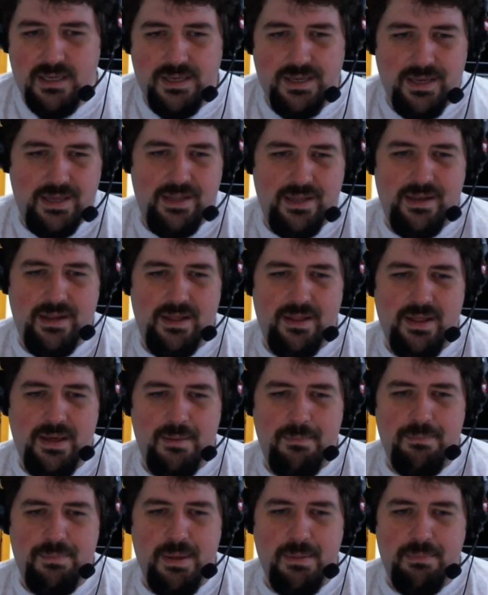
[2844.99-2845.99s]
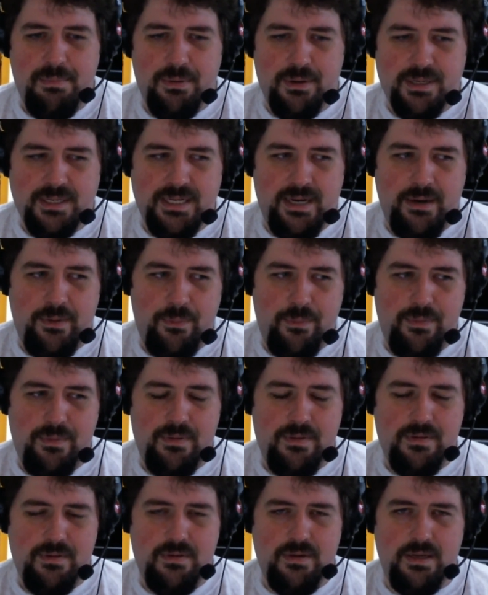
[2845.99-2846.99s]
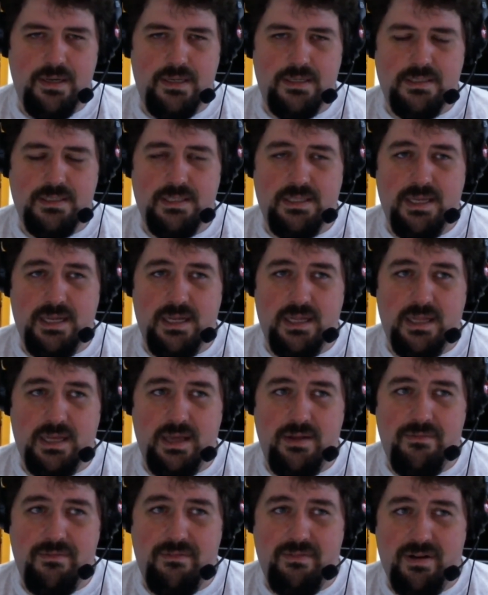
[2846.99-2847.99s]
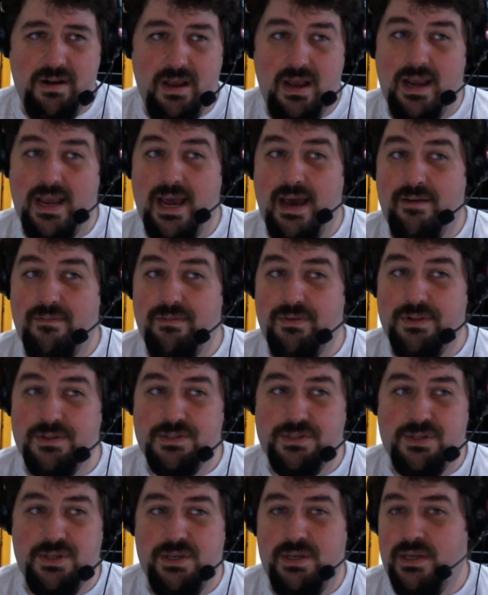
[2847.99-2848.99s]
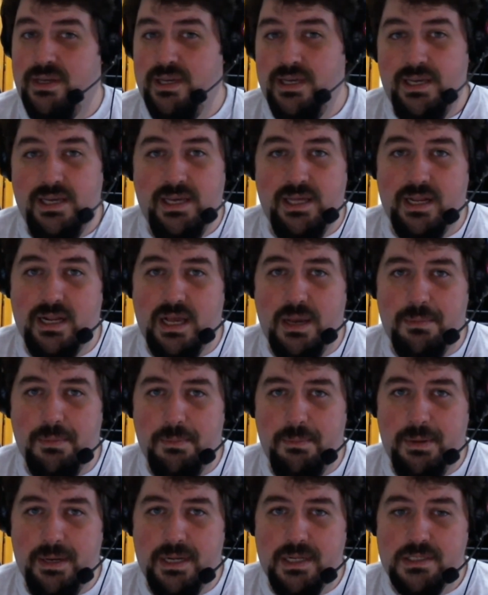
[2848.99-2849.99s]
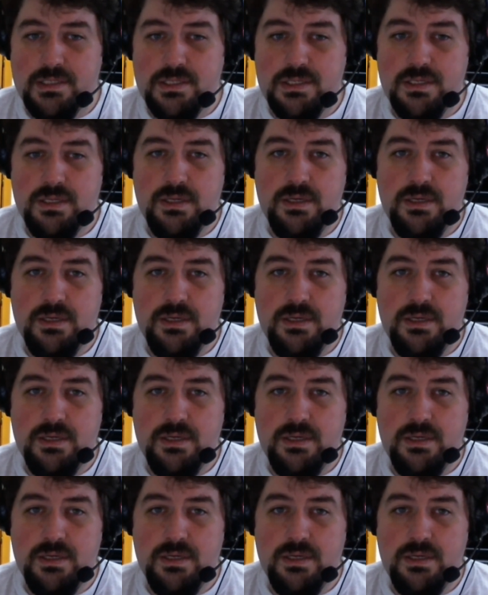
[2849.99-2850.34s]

and that booked out to the end of the conference in a couple minutes.